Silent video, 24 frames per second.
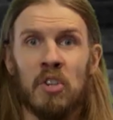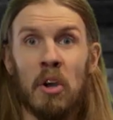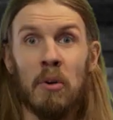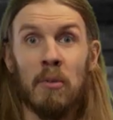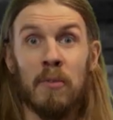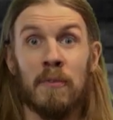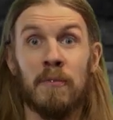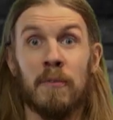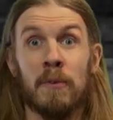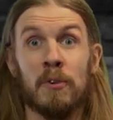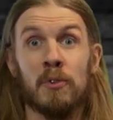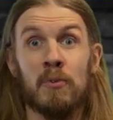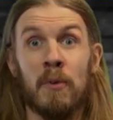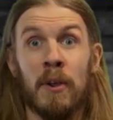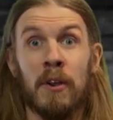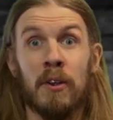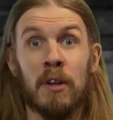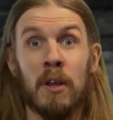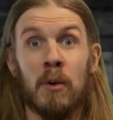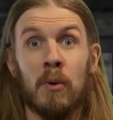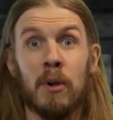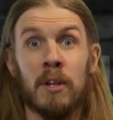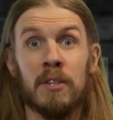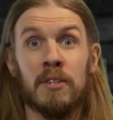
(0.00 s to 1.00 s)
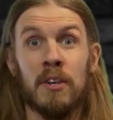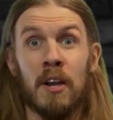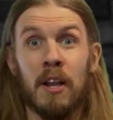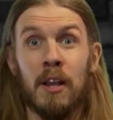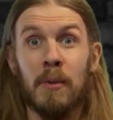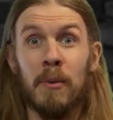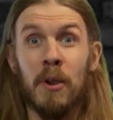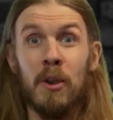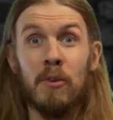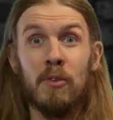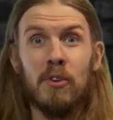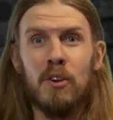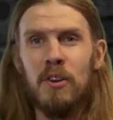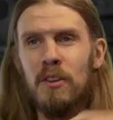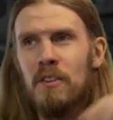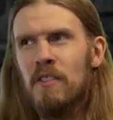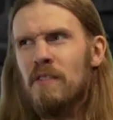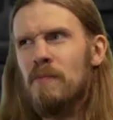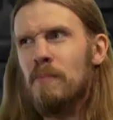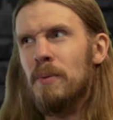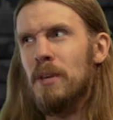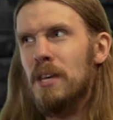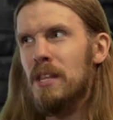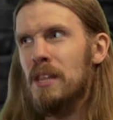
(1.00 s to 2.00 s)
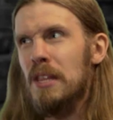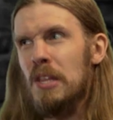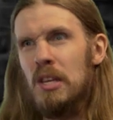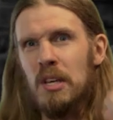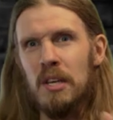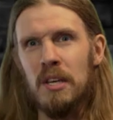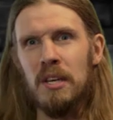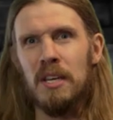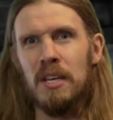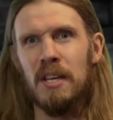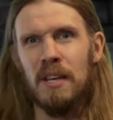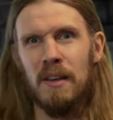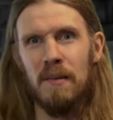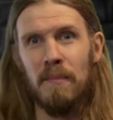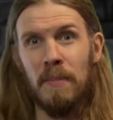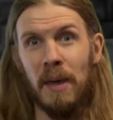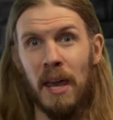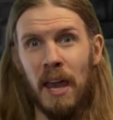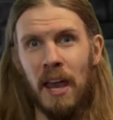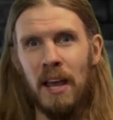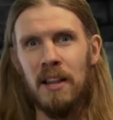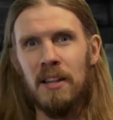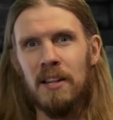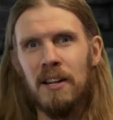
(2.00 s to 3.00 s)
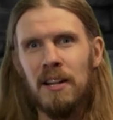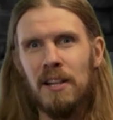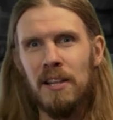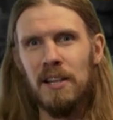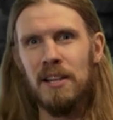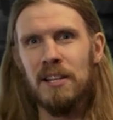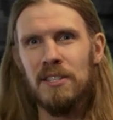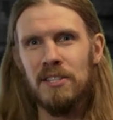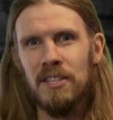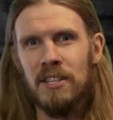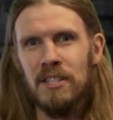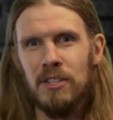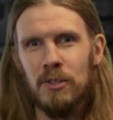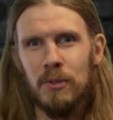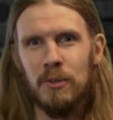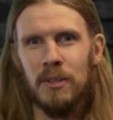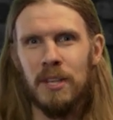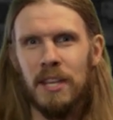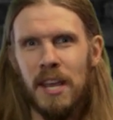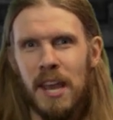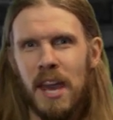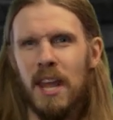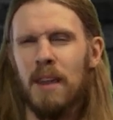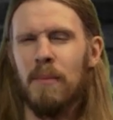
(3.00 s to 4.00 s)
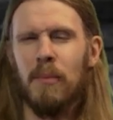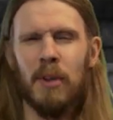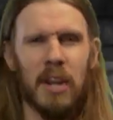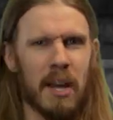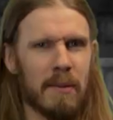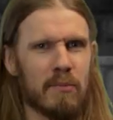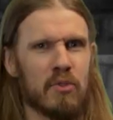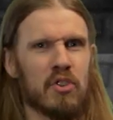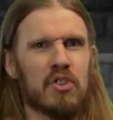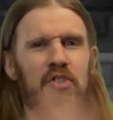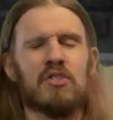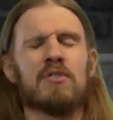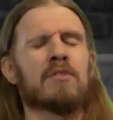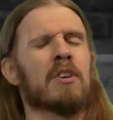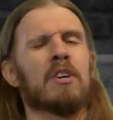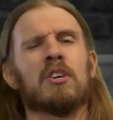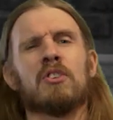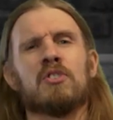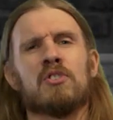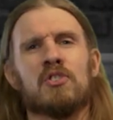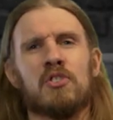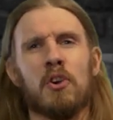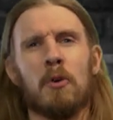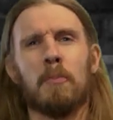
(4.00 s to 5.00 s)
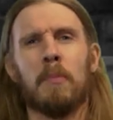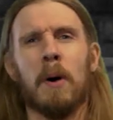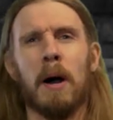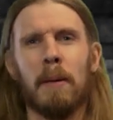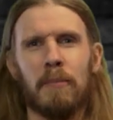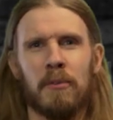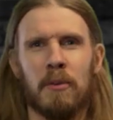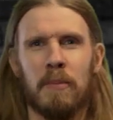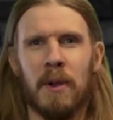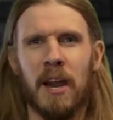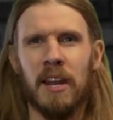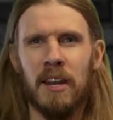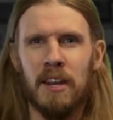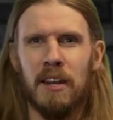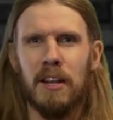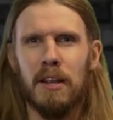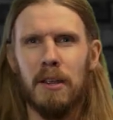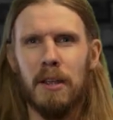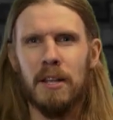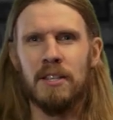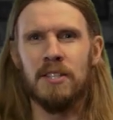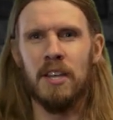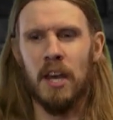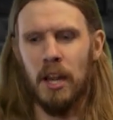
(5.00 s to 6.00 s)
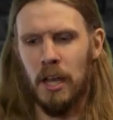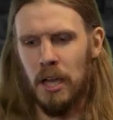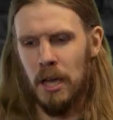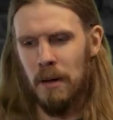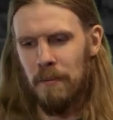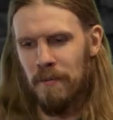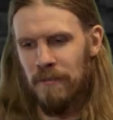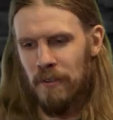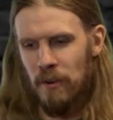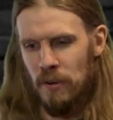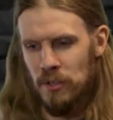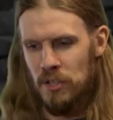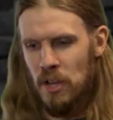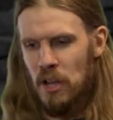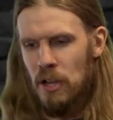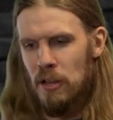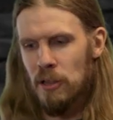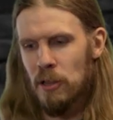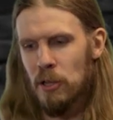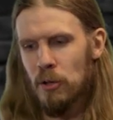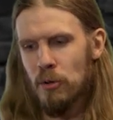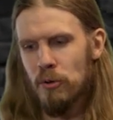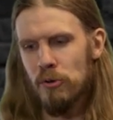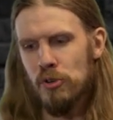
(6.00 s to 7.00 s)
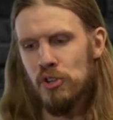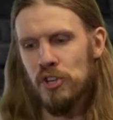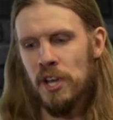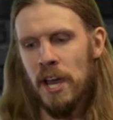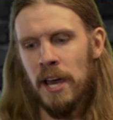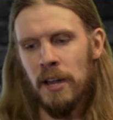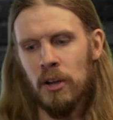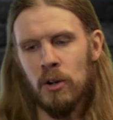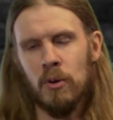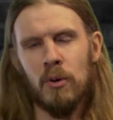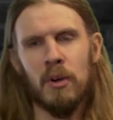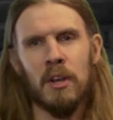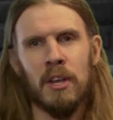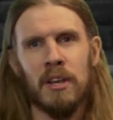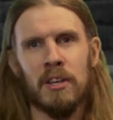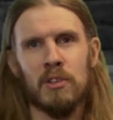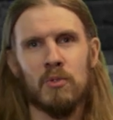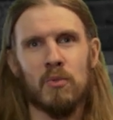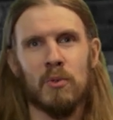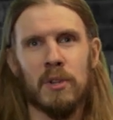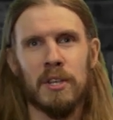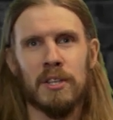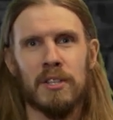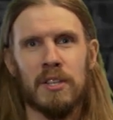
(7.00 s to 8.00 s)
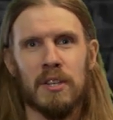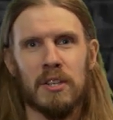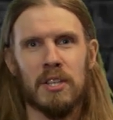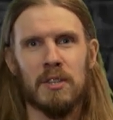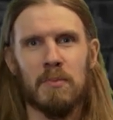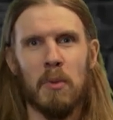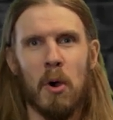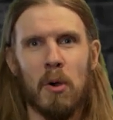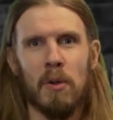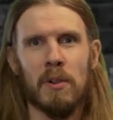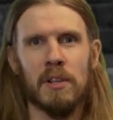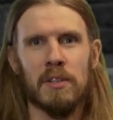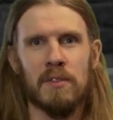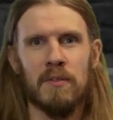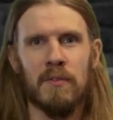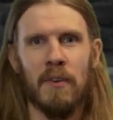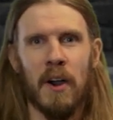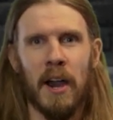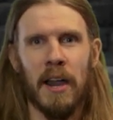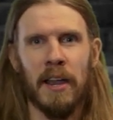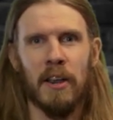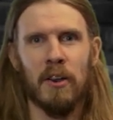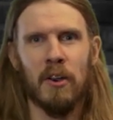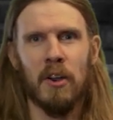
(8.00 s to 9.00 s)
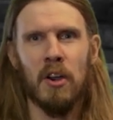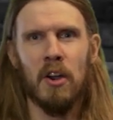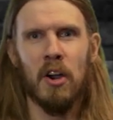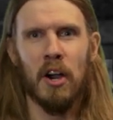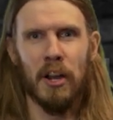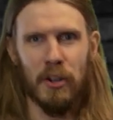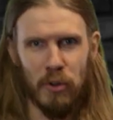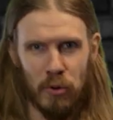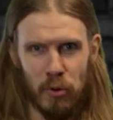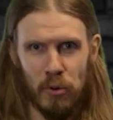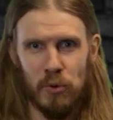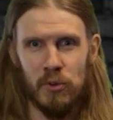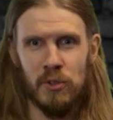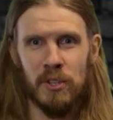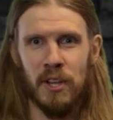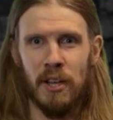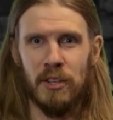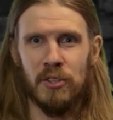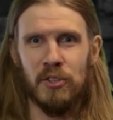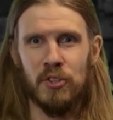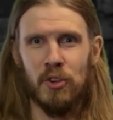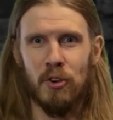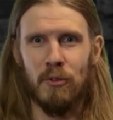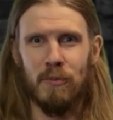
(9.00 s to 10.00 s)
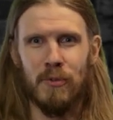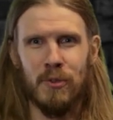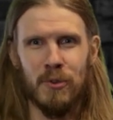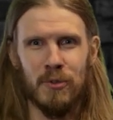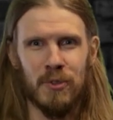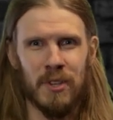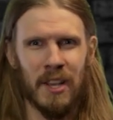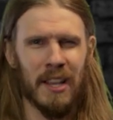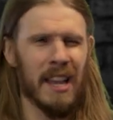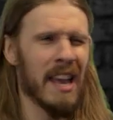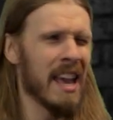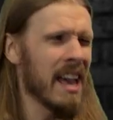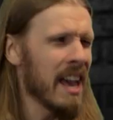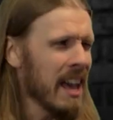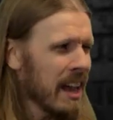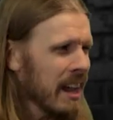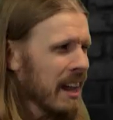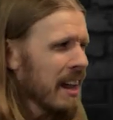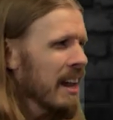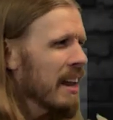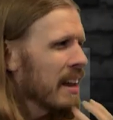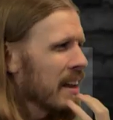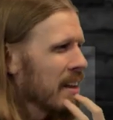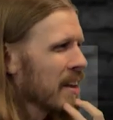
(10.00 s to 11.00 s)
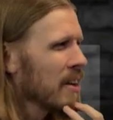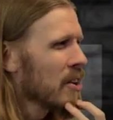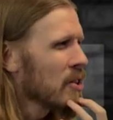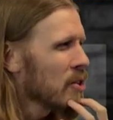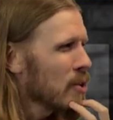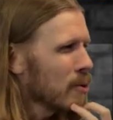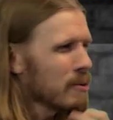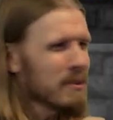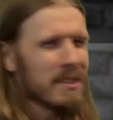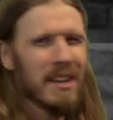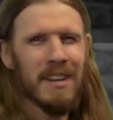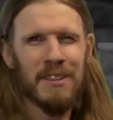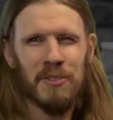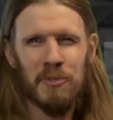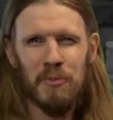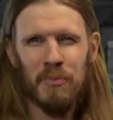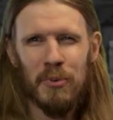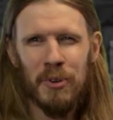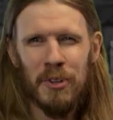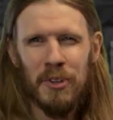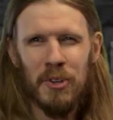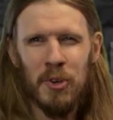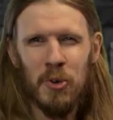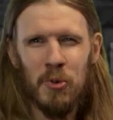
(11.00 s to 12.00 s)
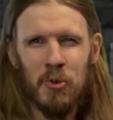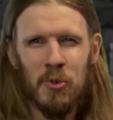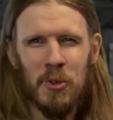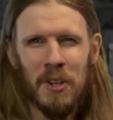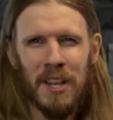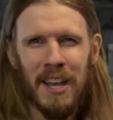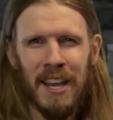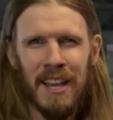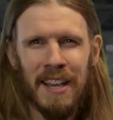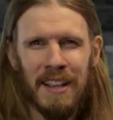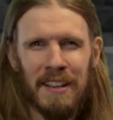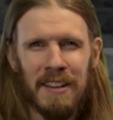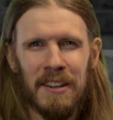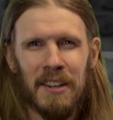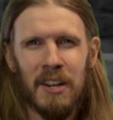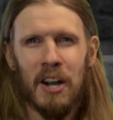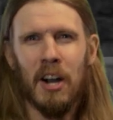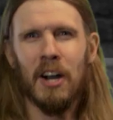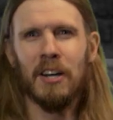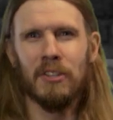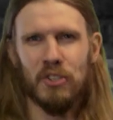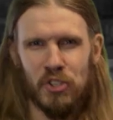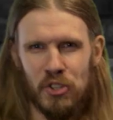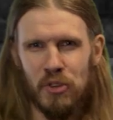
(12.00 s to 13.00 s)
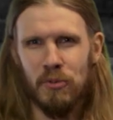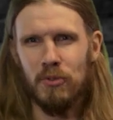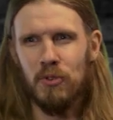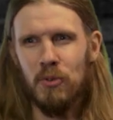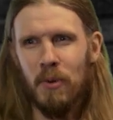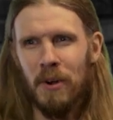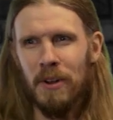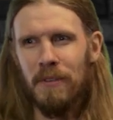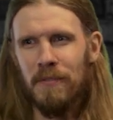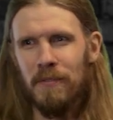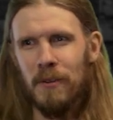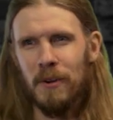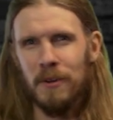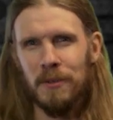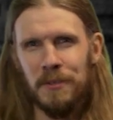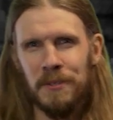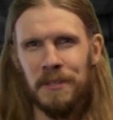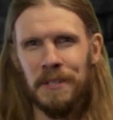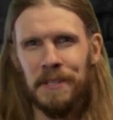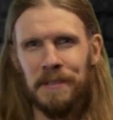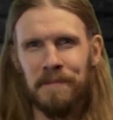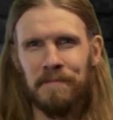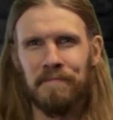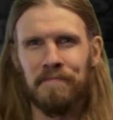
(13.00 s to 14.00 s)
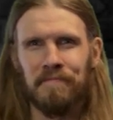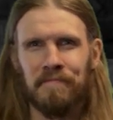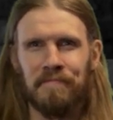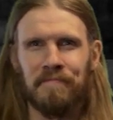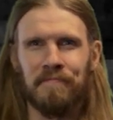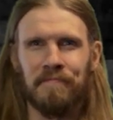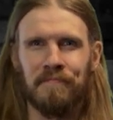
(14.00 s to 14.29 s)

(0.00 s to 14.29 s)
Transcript: So the first record I want to talk about could have been the palette cleanse I do at the end, but I'm just so pumped about it, it's got to come first. Lunar Shadow is releasing Smokeless Fire on Cruz del Sur Music. Hey, those guys are pretty cool, eh? On June 21st.